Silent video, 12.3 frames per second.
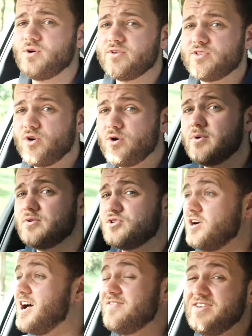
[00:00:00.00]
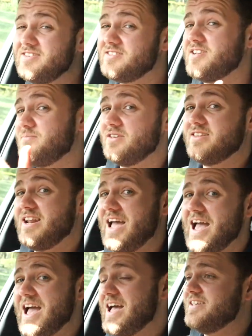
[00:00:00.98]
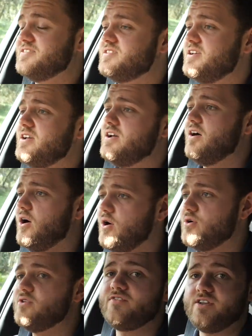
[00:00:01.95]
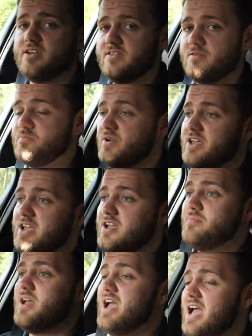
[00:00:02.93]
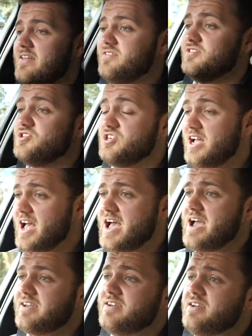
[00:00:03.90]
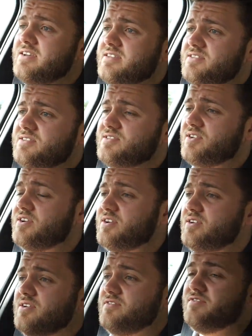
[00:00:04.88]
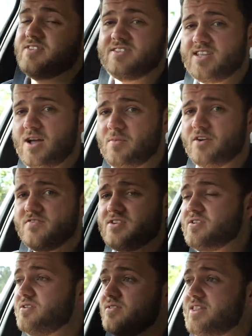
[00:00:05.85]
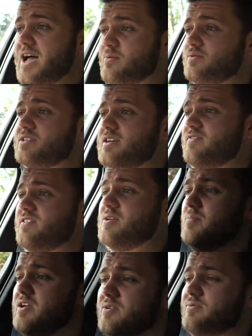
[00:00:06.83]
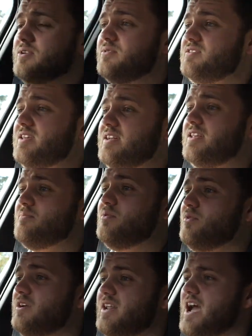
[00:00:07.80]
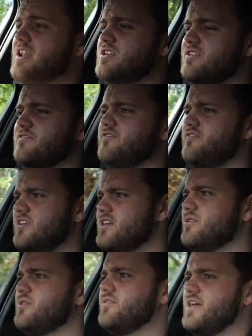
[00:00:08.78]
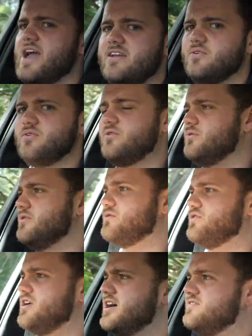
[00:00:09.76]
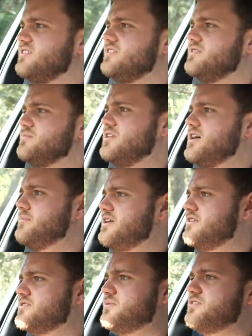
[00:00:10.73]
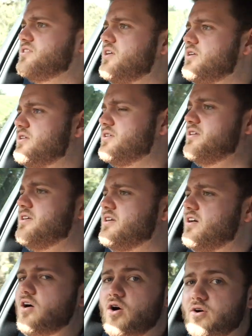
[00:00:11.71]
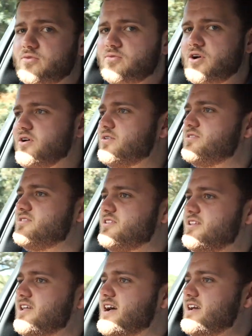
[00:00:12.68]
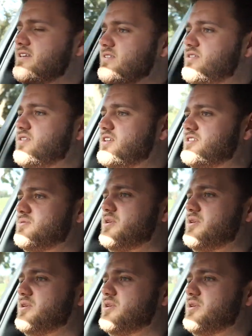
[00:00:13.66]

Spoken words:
course, all-wheel drive is something that it has over the BM and the Jag. So for some of you, that will definitely be a real selling point, and you can feel that all-wheel drive system coming into its own on roads like this